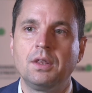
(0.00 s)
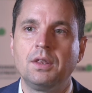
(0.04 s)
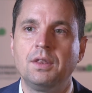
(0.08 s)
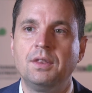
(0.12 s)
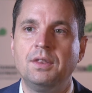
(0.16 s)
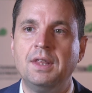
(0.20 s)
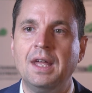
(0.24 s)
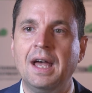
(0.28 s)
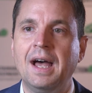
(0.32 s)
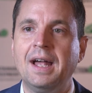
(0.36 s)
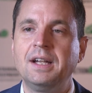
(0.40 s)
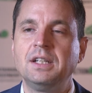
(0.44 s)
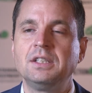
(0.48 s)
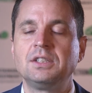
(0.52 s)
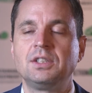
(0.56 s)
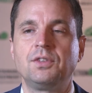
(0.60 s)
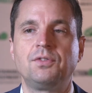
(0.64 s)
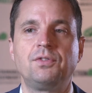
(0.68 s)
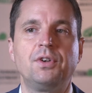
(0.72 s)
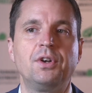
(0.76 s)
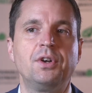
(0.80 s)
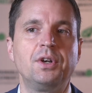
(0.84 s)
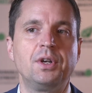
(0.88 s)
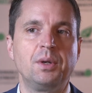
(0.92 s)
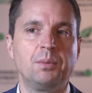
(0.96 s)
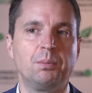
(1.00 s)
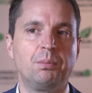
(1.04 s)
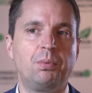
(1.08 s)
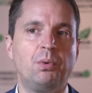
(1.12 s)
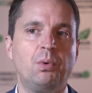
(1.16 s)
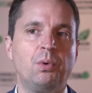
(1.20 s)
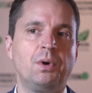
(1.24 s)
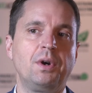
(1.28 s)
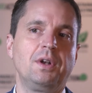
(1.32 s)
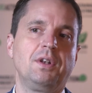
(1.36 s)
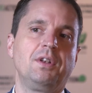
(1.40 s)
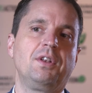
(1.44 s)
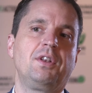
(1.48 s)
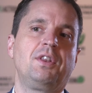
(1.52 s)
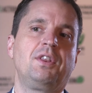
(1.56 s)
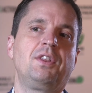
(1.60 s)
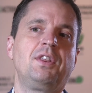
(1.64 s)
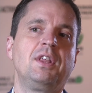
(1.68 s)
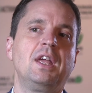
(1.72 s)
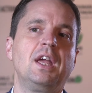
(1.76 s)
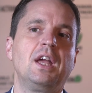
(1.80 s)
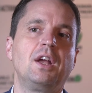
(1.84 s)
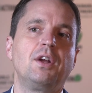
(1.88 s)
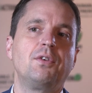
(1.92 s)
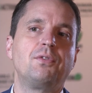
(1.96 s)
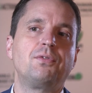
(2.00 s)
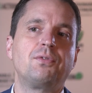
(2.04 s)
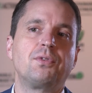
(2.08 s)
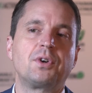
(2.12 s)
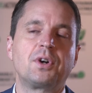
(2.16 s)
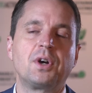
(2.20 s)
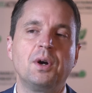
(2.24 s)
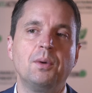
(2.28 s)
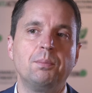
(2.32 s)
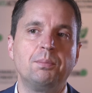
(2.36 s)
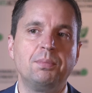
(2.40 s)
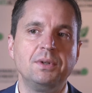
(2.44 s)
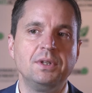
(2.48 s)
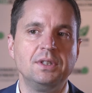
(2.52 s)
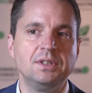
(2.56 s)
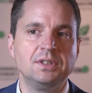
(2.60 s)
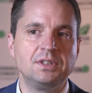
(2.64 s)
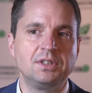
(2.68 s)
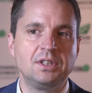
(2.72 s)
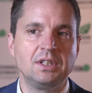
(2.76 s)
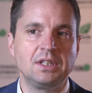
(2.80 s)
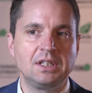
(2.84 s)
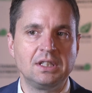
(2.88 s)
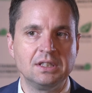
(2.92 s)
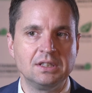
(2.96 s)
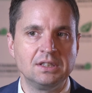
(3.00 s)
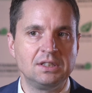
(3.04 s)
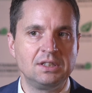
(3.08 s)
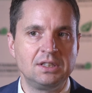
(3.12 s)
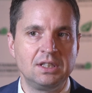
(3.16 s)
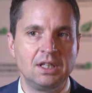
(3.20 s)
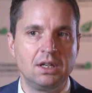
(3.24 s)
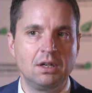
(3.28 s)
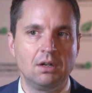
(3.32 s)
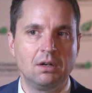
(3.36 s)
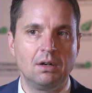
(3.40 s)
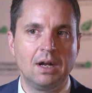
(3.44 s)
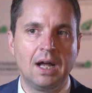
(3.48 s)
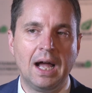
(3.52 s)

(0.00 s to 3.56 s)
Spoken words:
that is a very important thing for companies to consider.